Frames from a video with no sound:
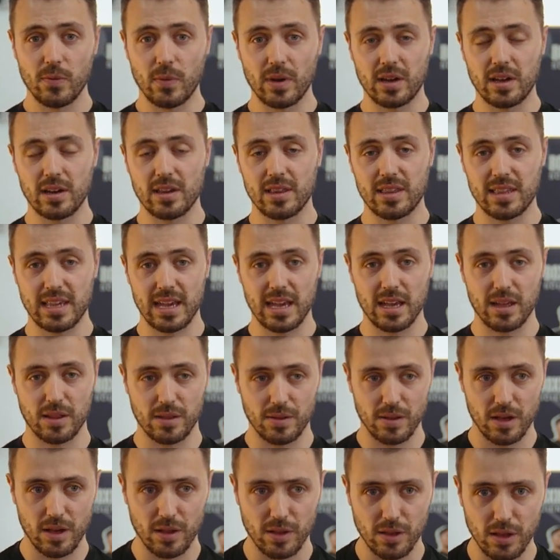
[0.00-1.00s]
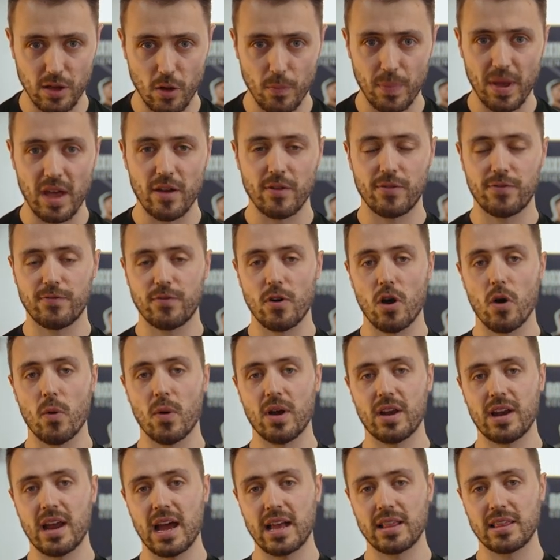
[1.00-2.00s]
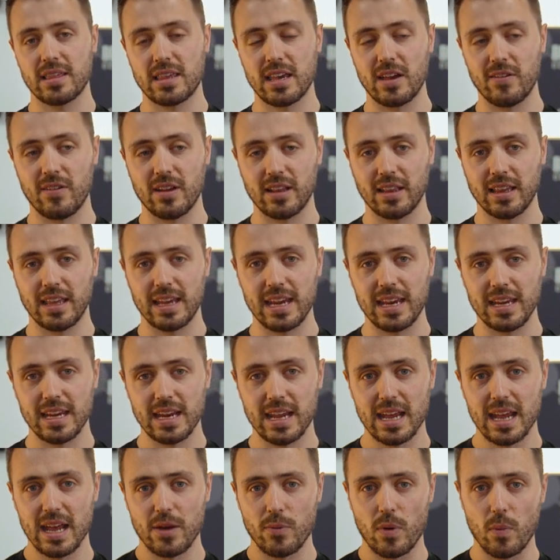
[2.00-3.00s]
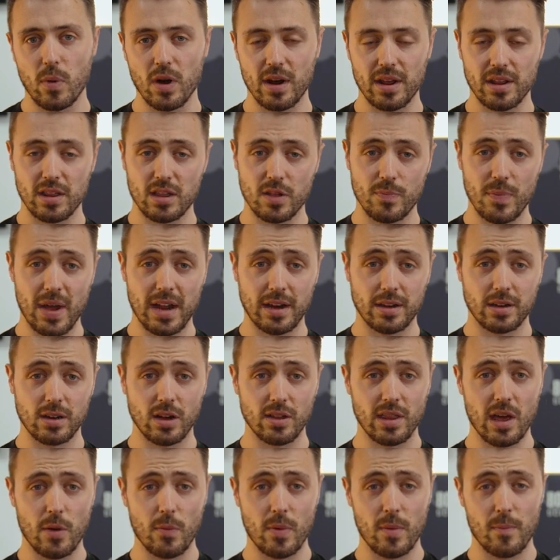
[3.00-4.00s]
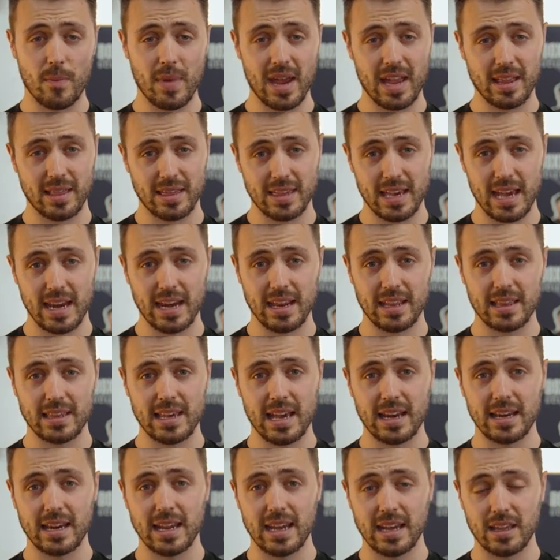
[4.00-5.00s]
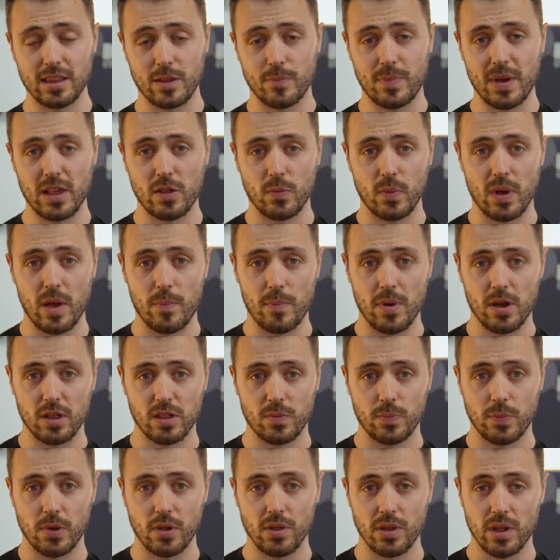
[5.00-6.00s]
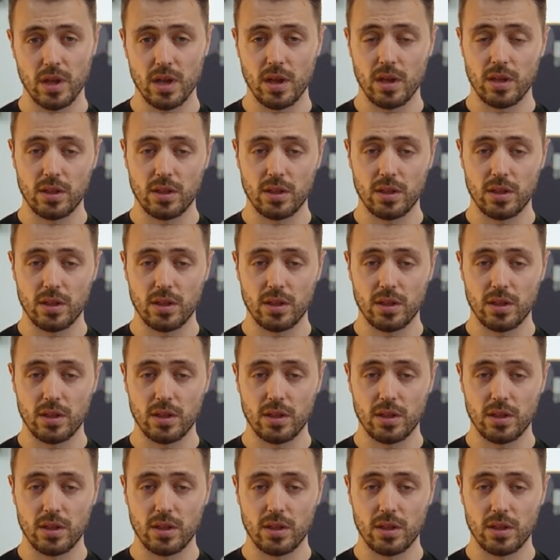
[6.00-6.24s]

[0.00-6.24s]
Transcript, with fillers: we can see a, a little bit of forward anterior lean. We're wanting to make sure that we're maintaining technique the best way possible.